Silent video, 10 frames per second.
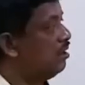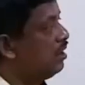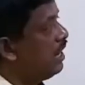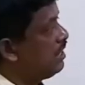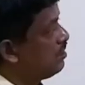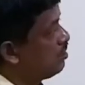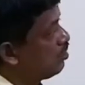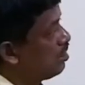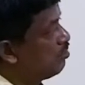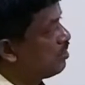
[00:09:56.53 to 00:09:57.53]
8,
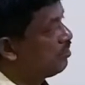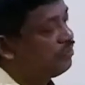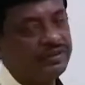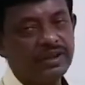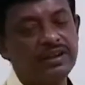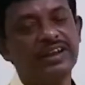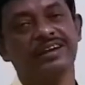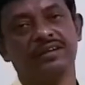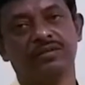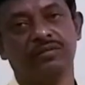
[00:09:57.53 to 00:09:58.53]
total number of here
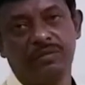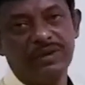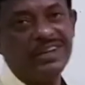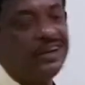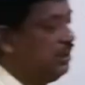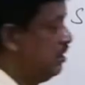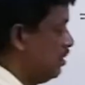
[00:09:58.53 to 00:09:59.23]
8, 1 by 8.